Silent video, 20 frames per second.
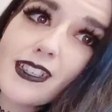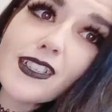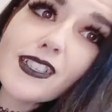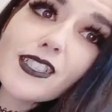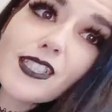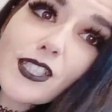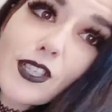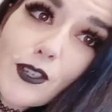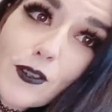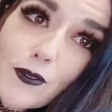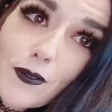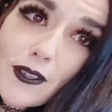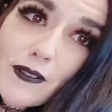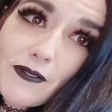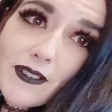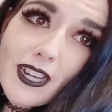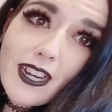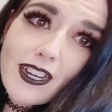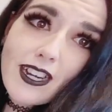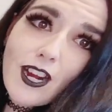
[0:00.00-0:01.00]
So
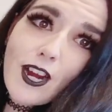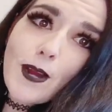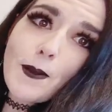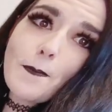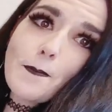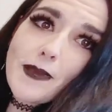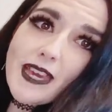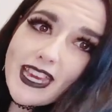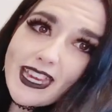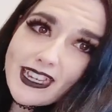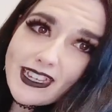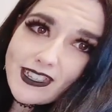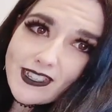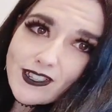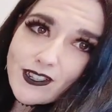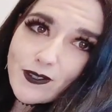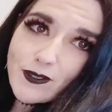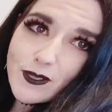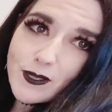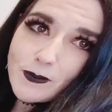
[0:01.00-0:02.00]
we've got our main
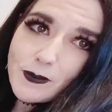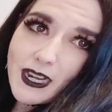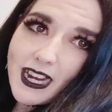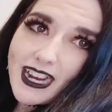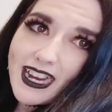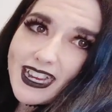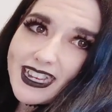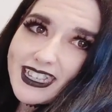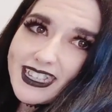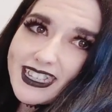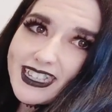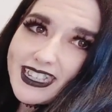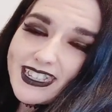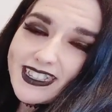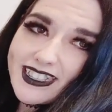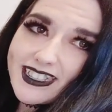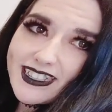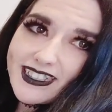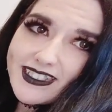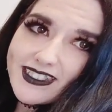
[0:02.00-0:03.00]
ghost pie
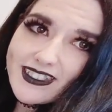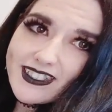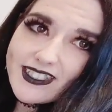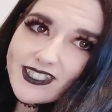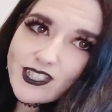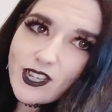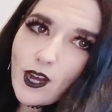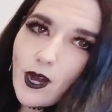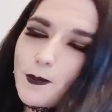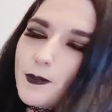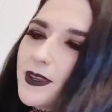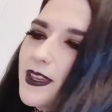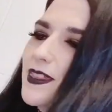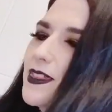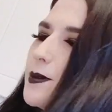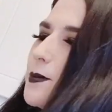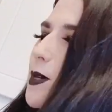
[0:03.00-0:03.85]
here, the top and the